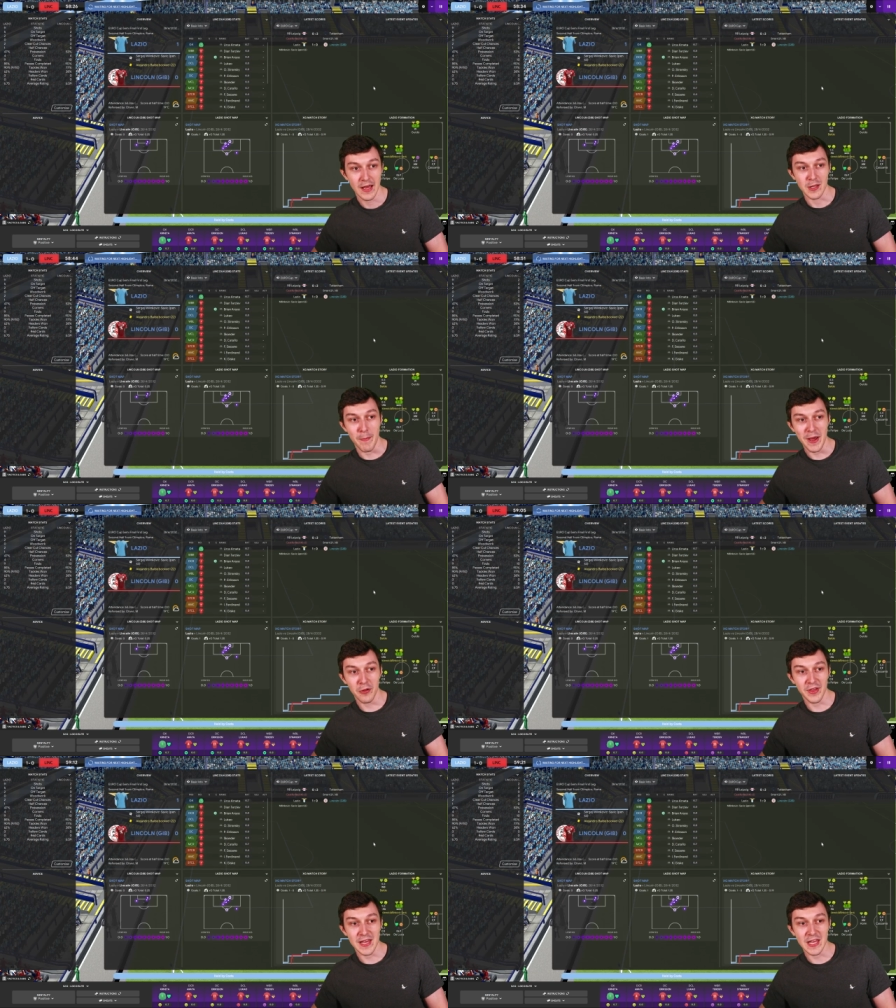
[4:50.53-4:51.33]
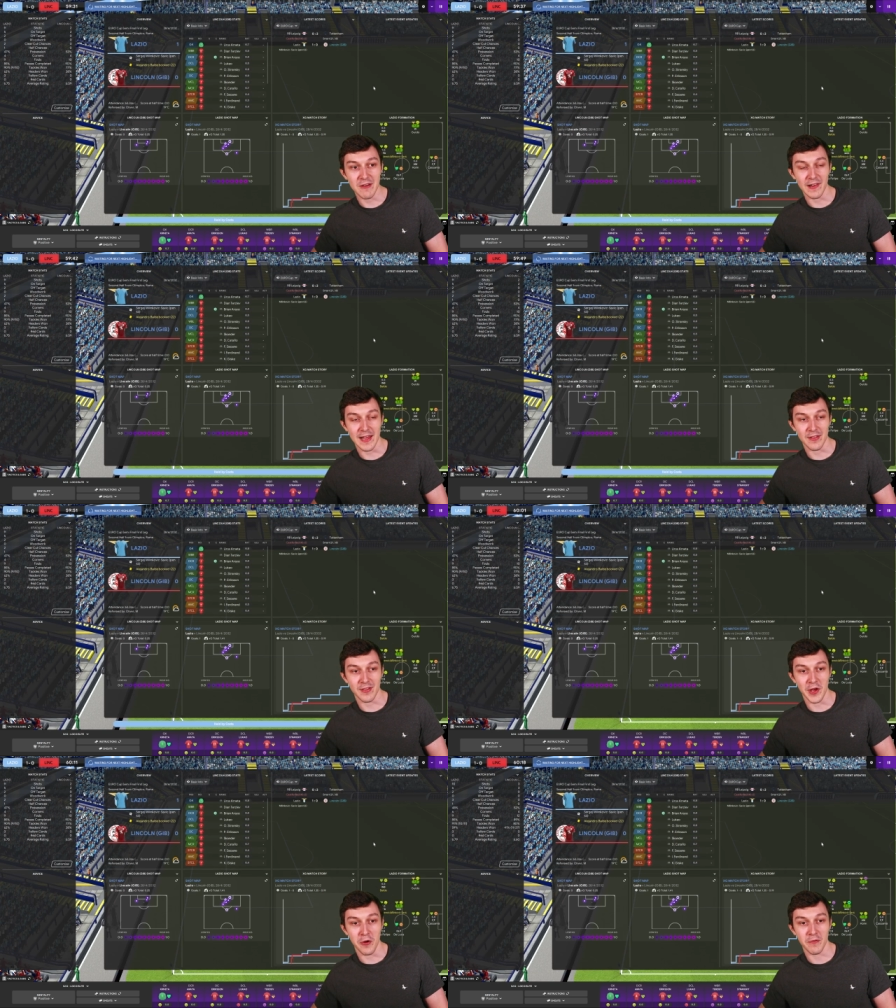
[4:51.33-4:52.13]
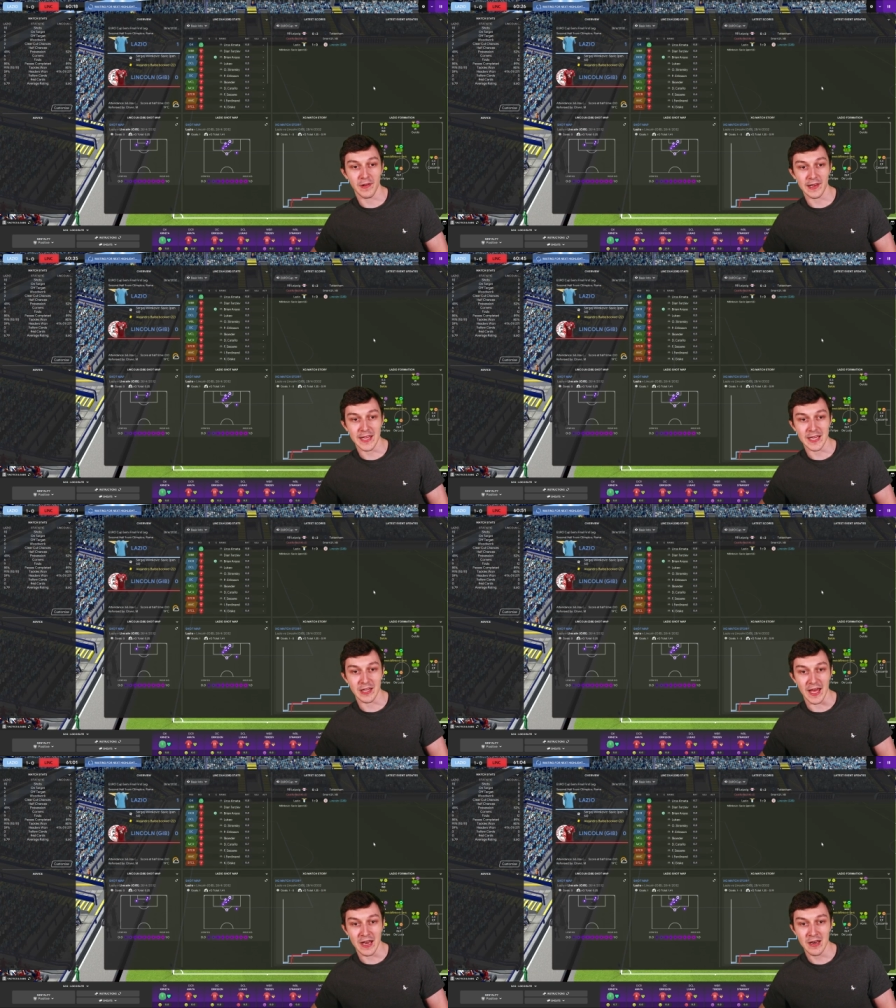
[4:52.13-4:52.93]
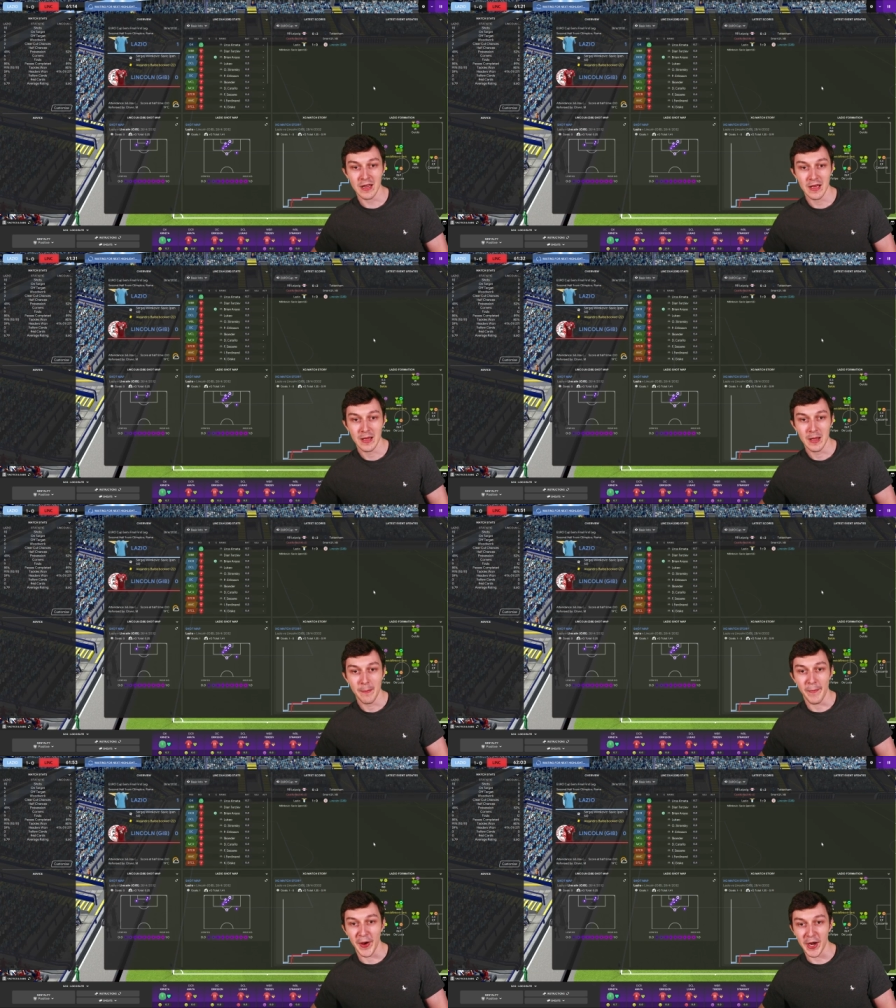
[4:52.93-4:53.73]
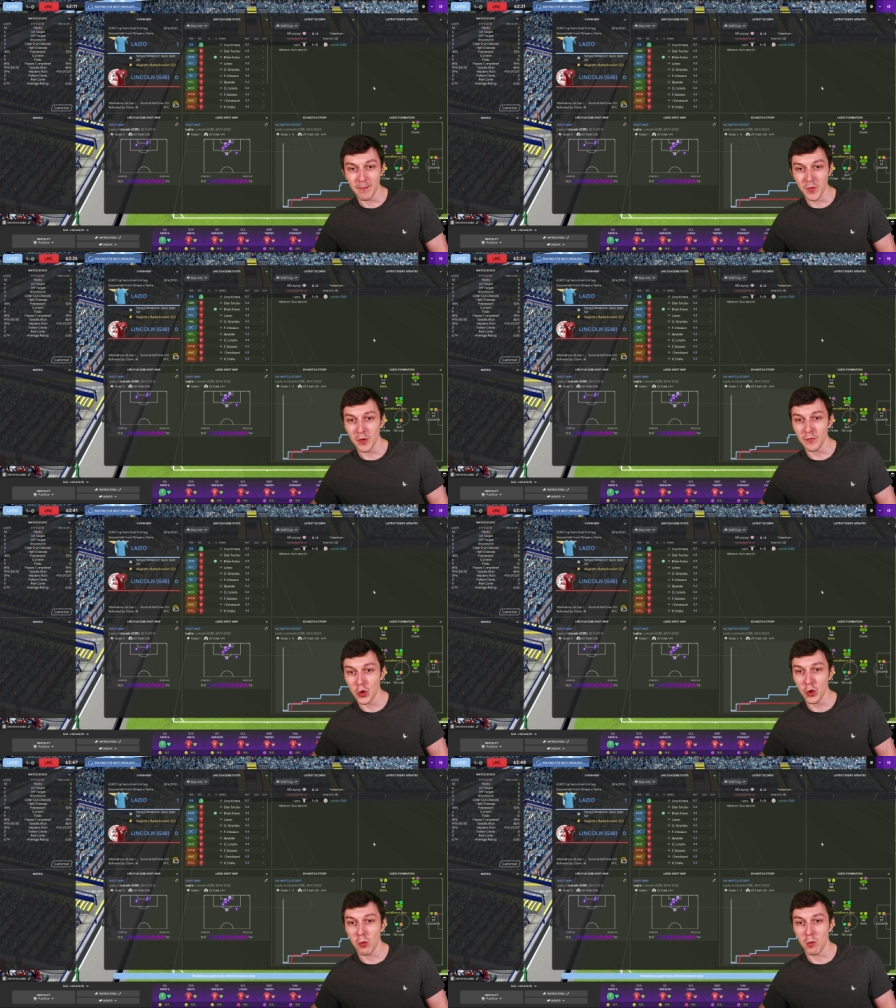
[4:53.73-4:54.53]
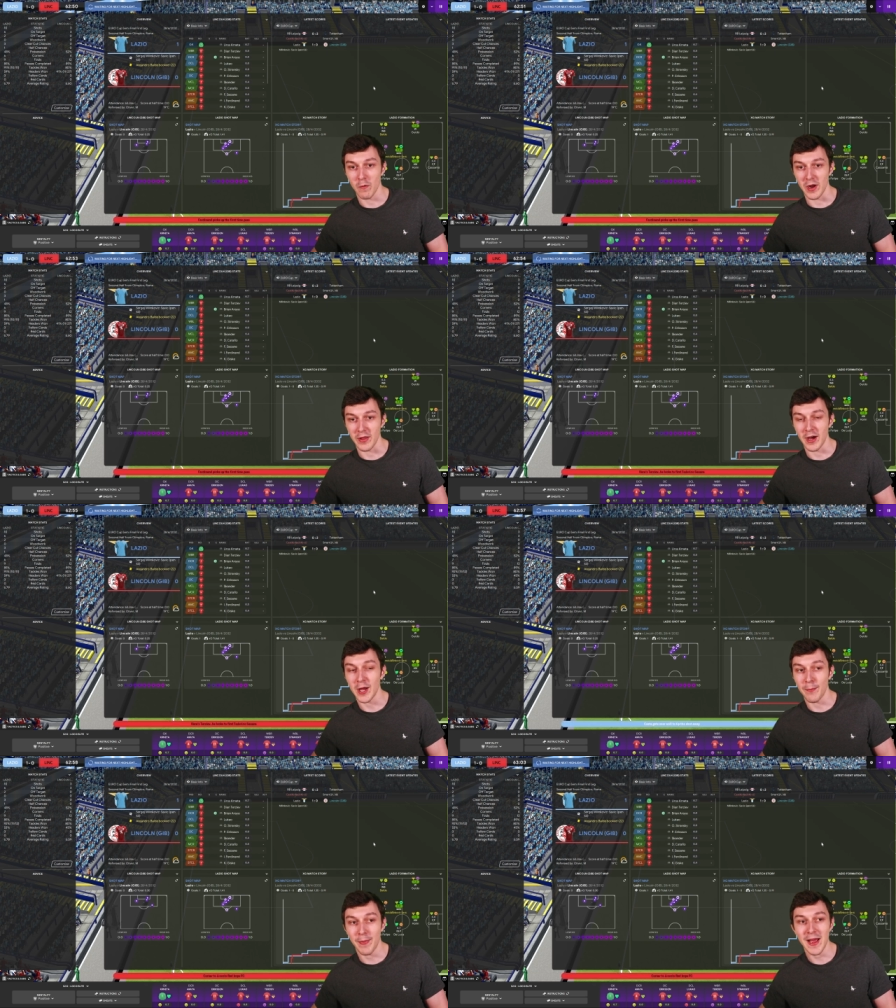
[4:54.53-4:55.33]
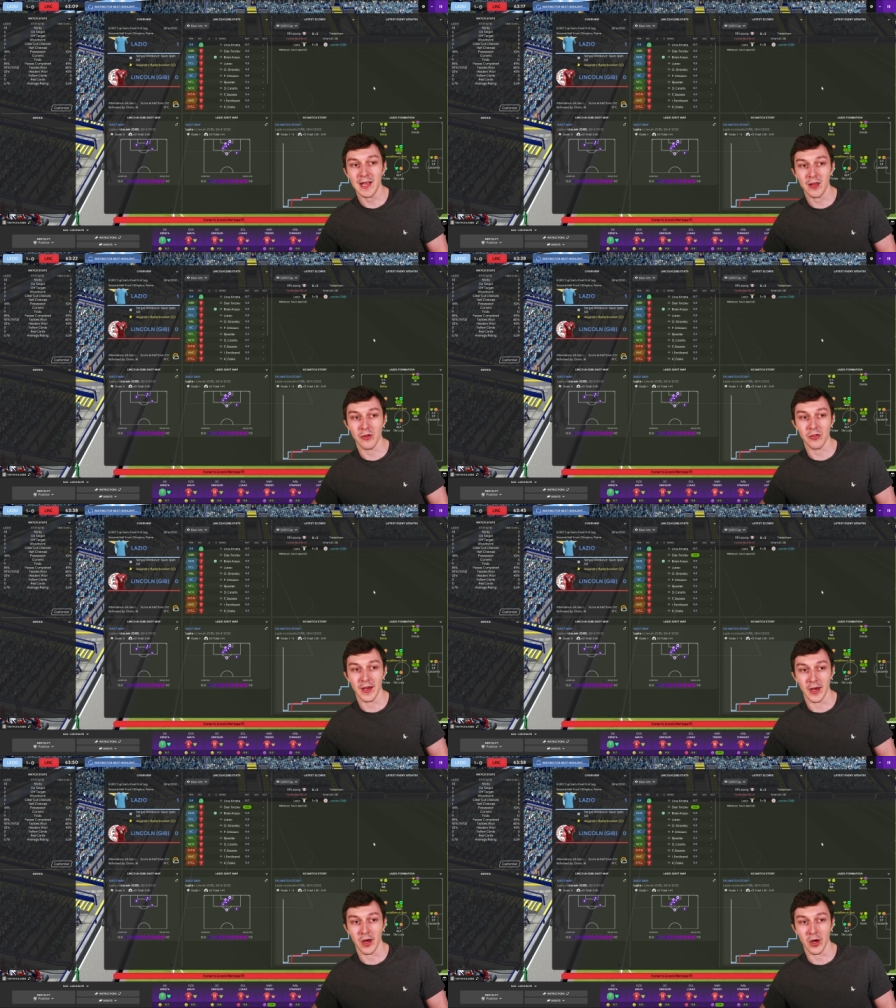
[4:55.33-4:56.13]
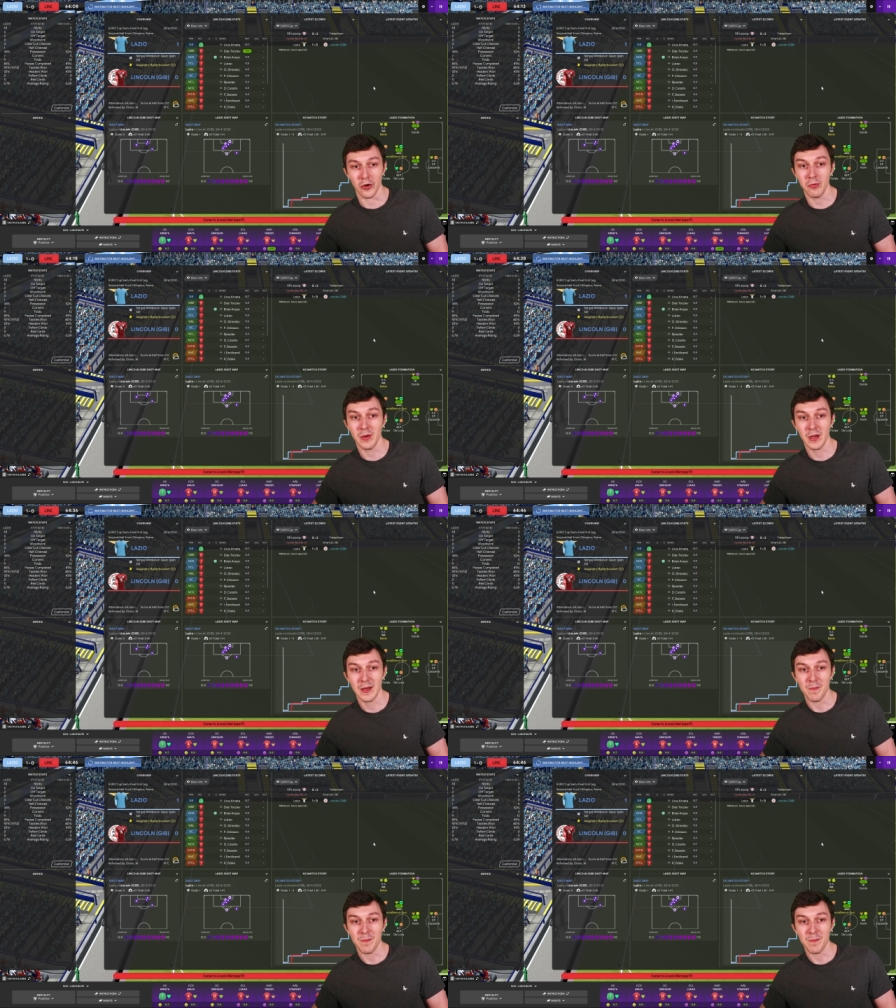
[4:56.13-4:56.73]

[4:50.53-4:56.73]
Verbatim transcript: The penalty give Lazio the lead then, but I'm not too worried. I back us at home.